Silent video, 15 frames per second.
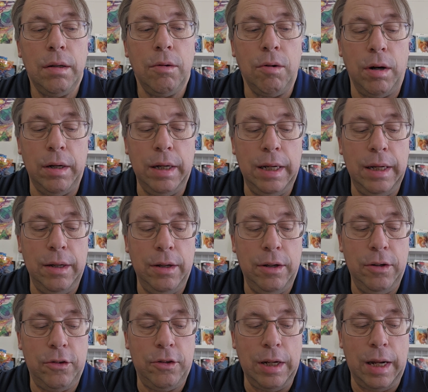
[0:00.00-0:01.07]
Grundy
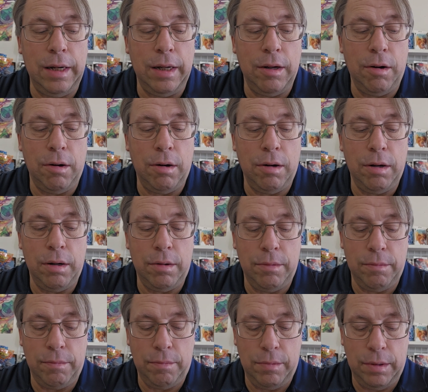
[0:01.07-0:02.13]
is standing guard,
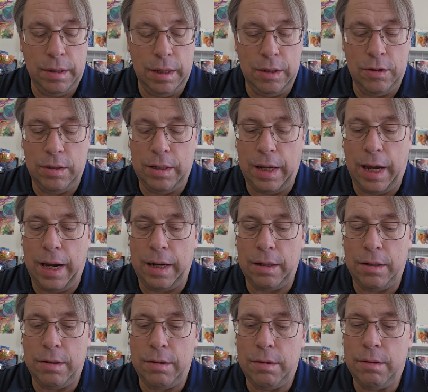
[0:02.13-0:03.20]
gets
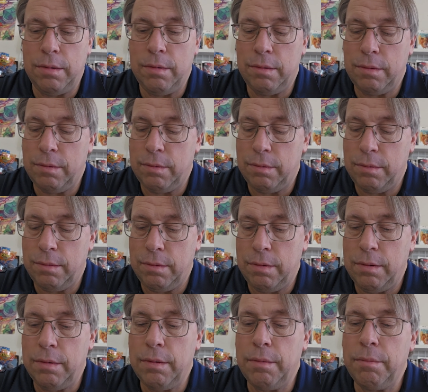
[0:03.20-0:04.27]
attacked,
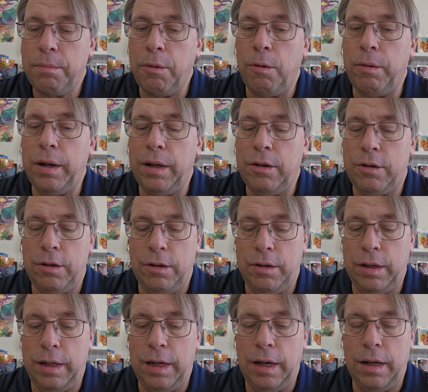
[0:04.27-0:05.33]
pulled into
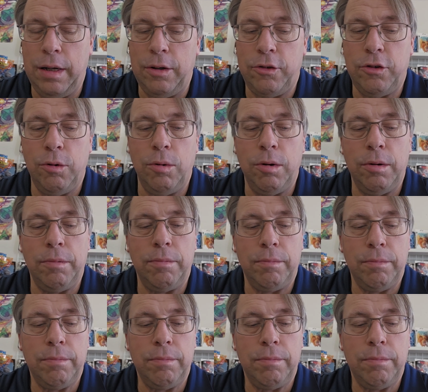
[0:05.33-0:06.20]
the uh, sewer.